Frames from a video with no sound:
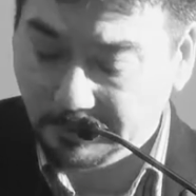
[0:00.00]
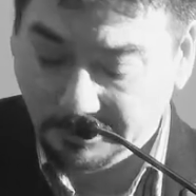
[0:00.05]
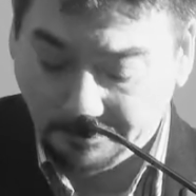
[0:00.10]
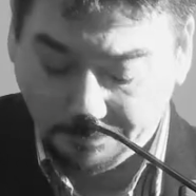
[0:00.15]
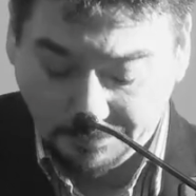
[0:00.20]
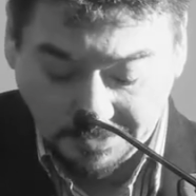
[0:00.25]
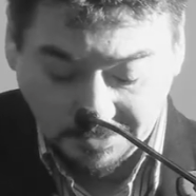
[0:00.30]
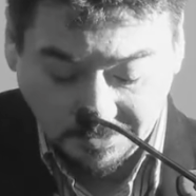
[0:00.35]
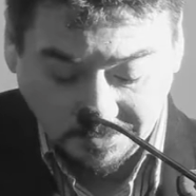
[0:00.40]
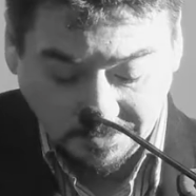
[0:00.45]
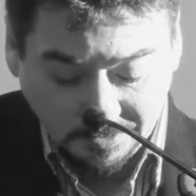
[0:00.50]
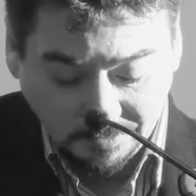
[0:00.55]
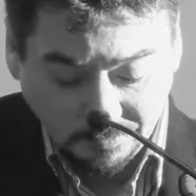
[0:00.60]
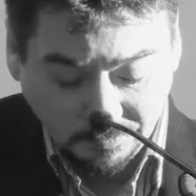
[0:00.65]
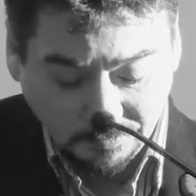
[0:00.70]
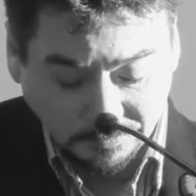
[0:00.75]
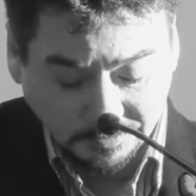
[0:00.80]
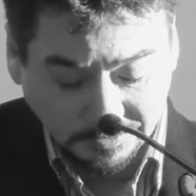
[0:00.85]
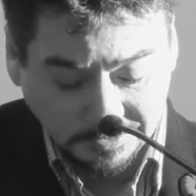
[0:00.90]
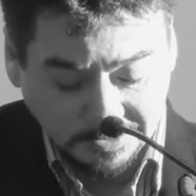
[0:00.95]
being
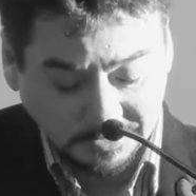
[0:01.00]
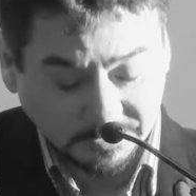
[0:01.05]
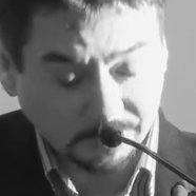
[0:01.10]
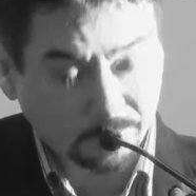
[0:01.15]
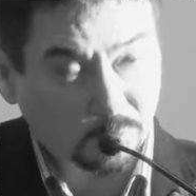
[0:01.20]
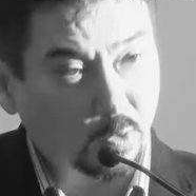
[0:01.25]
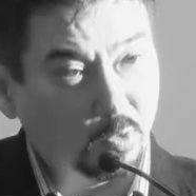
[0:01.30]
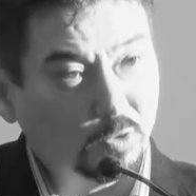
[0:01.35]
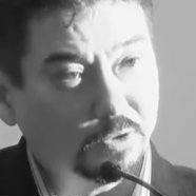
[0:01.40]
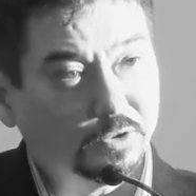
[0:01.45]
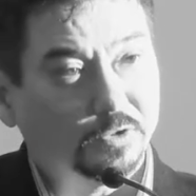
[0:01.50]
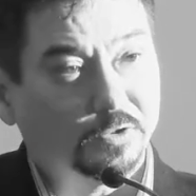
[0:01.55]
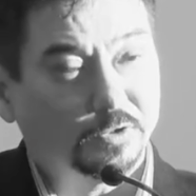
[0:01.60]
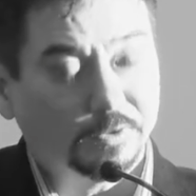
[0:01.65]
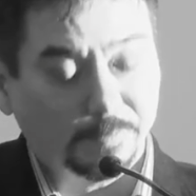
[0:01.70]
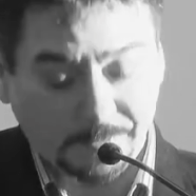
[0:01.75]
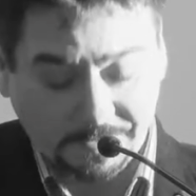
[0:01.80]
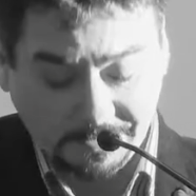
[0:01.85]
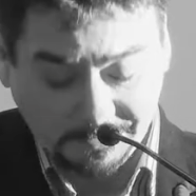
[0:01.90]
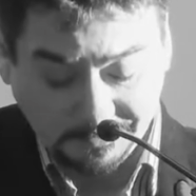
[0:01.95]
used as poster
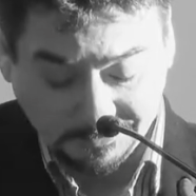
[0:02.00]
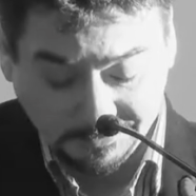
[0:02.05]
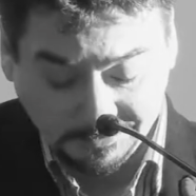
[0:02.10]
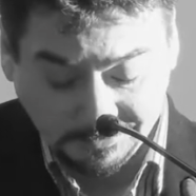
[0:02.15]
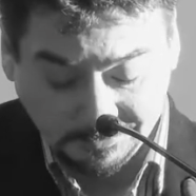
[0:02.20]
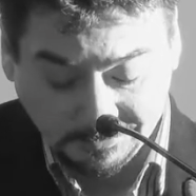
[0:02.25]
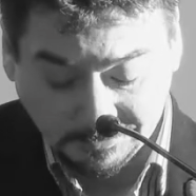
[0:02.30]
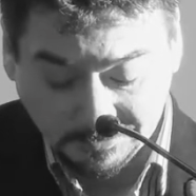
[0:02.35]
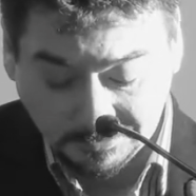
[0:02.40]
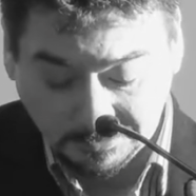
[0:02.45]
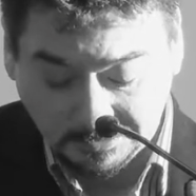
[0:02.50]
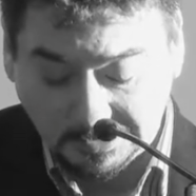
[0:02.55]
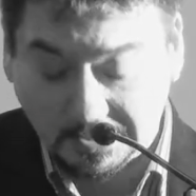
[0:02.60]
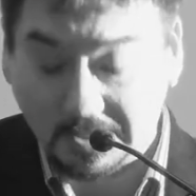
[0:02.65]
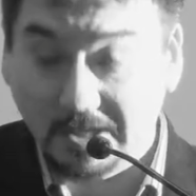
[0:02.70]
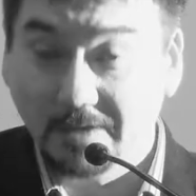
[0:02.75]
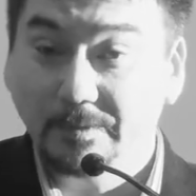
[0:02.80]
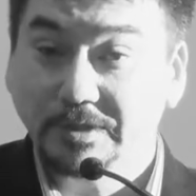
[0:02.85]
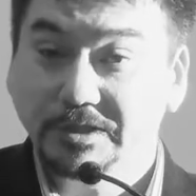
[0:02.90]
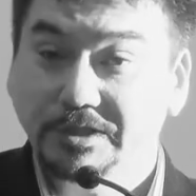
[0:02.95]
species in
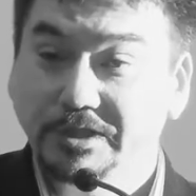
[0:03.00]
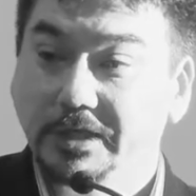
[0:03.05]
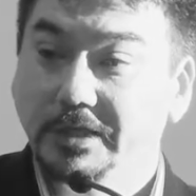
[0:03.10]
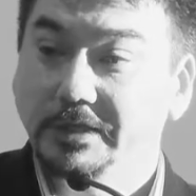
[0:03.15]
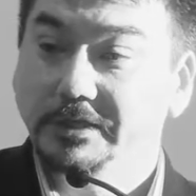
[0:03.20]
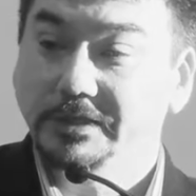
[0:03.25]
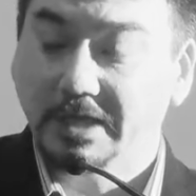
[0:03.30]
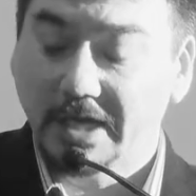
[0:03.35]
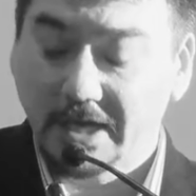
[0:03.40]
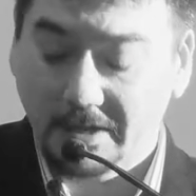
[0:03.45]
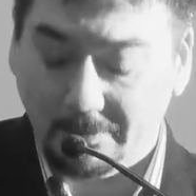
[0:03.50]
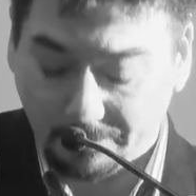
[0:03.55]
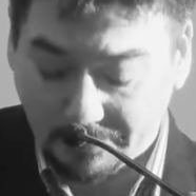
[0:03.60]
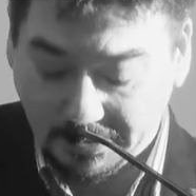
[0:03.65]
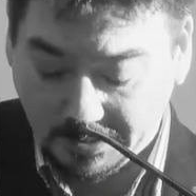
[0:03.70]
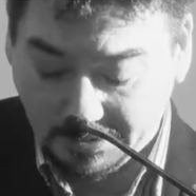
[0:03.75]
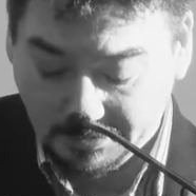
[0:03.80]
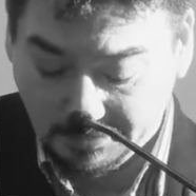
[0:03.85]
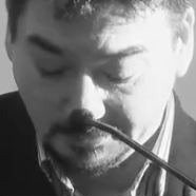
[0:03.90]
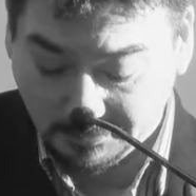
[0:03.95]
climate change
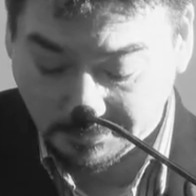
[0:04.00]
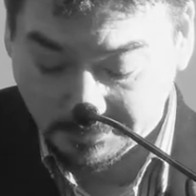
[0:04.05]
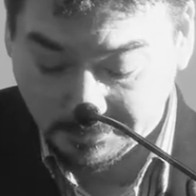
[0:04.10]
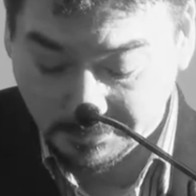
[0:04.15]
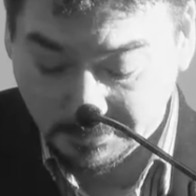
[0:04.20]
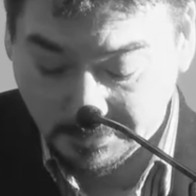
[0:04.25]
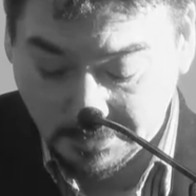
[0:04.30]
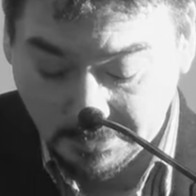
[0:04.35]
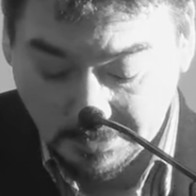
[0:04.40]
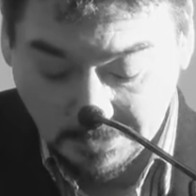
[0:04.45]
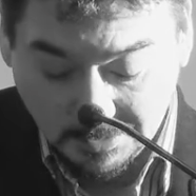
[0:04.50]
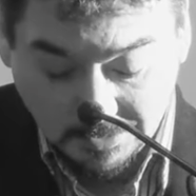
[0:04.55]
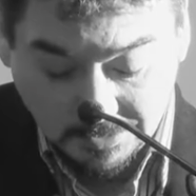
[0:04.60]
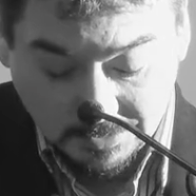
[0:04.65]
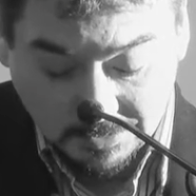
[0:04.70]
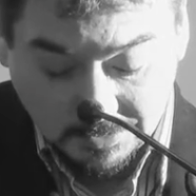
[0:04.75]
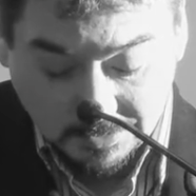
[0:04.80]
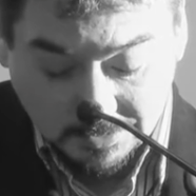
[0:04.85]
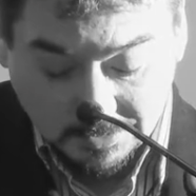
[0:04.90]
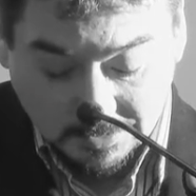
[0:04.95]
campaigns.
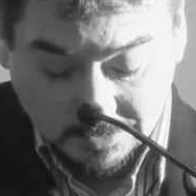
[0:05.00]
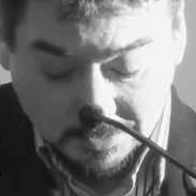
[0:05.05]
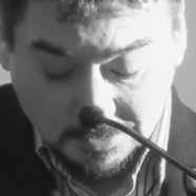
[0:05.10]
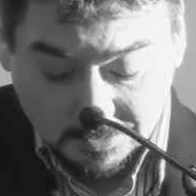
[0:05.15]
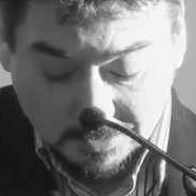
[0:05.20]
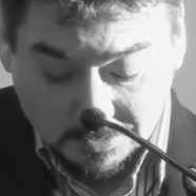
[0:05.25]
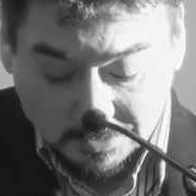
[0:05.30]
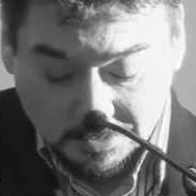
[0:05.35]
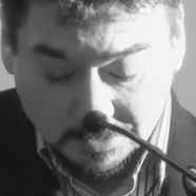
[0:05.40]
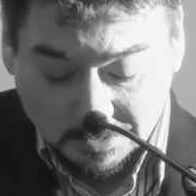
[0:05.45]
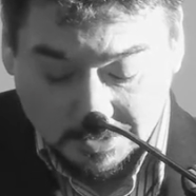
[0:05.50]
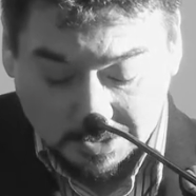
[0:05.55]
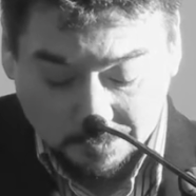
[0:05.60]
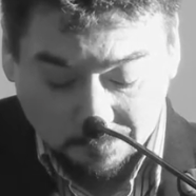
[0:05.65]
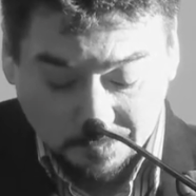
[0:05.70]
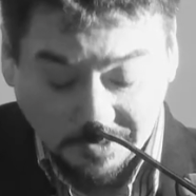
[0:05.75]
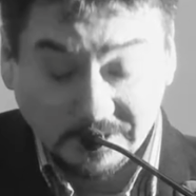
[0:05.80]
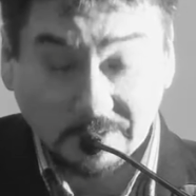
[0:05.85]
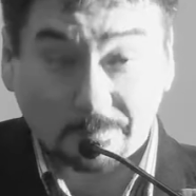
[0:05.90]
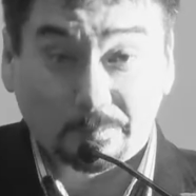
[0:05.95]
A
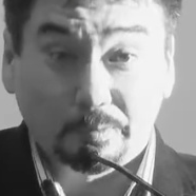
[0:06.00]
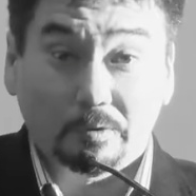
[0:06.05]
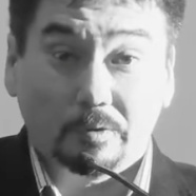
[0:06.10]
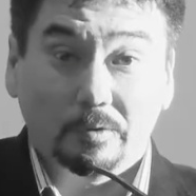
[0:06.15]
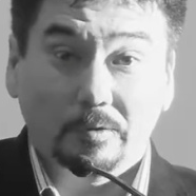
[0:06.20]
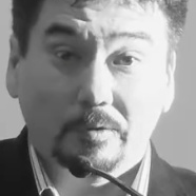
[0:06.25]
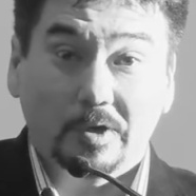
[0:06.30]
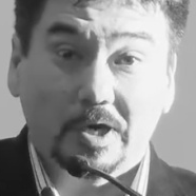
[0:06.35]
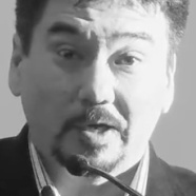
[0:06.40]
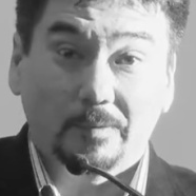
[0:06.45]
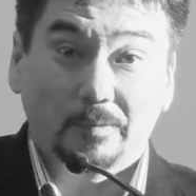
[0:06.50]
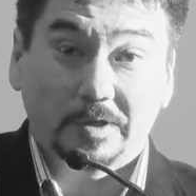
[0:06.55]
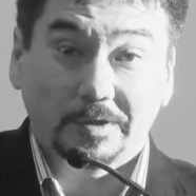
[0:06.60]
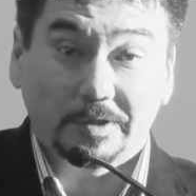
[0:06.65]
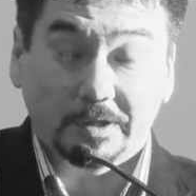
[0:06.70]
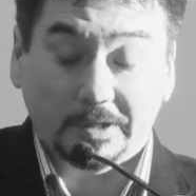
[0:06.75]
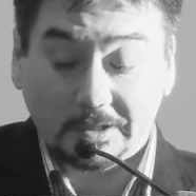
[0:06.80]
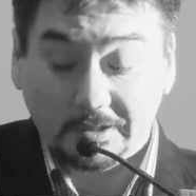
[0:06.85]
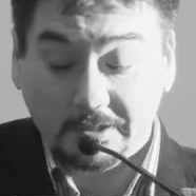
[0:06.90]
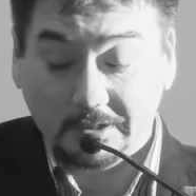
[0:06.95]
recent program on
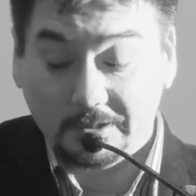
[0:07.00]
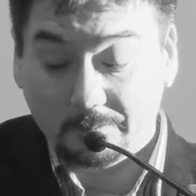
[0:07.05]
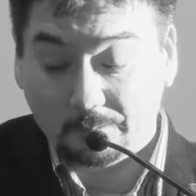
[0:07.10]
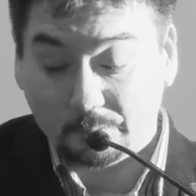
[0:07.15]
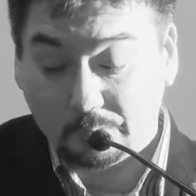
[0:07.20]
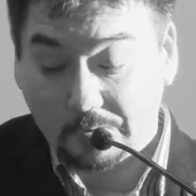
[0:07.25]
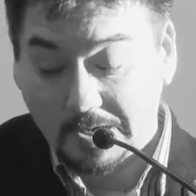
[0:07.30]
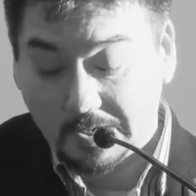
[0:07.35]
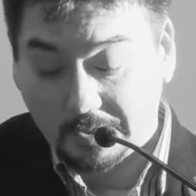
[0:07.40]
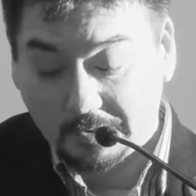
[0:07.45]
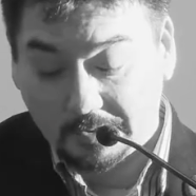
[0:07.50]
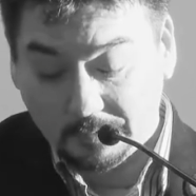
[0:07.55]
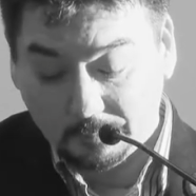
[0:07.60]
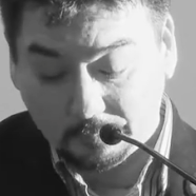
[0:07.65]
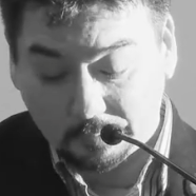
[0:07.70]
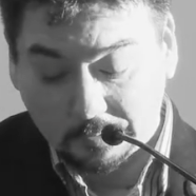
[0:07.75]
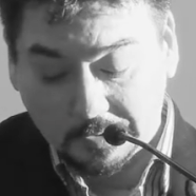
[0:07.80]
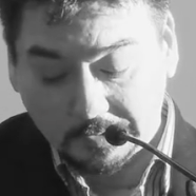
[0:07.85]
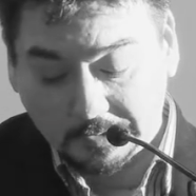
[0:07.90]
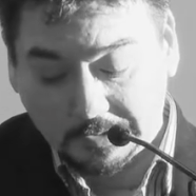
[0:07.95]
the Canadian
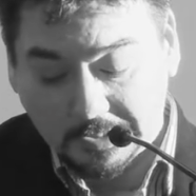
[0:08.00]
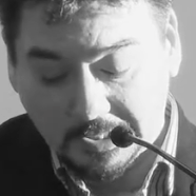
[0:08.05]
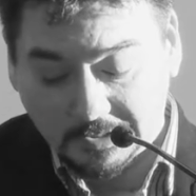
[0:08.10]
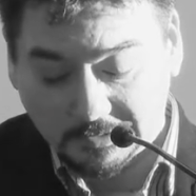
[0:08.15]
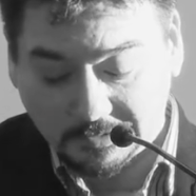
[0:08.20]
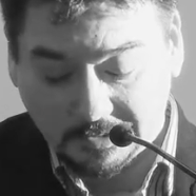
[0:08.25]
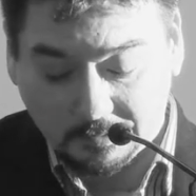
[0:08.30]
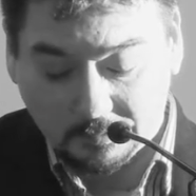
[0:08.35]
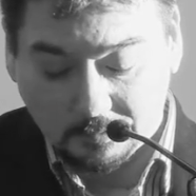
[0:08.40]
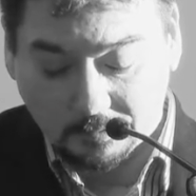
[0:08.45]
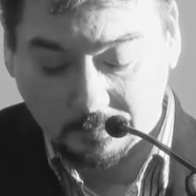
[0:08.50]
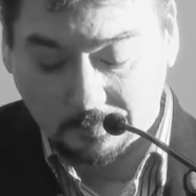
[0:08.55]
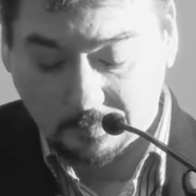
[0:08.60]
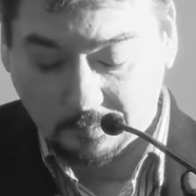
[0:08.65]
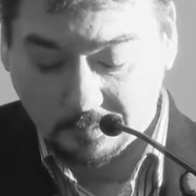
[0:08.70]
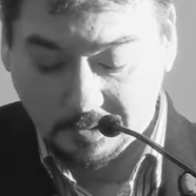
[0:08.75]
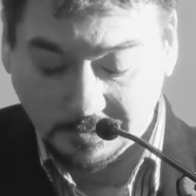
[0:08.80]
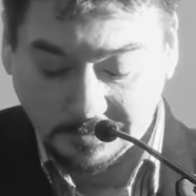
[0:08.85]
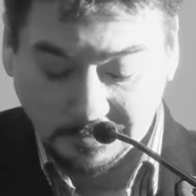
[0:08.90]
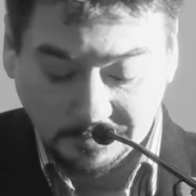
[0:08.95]
Broadcasting
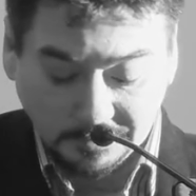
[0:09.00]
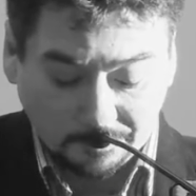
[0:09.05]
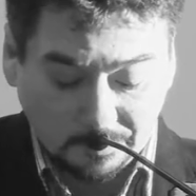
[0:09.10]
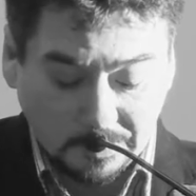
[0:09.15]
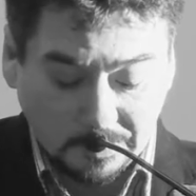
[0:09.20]
Corporation, The